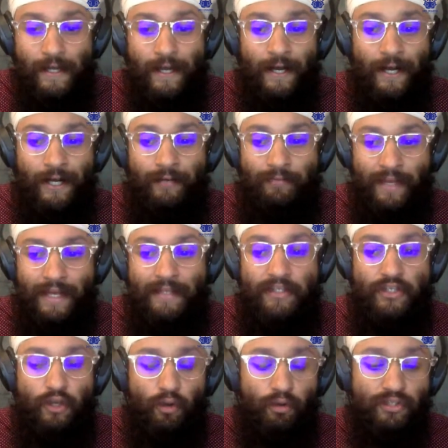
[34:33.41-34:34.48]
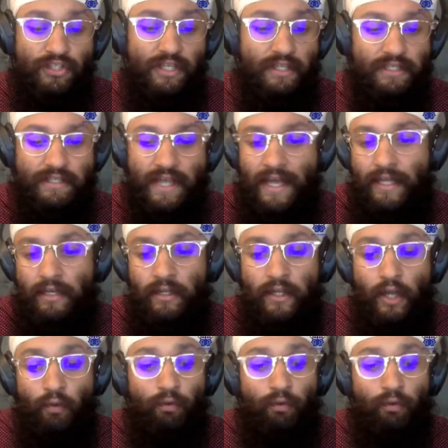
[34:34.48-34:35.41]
And so since then,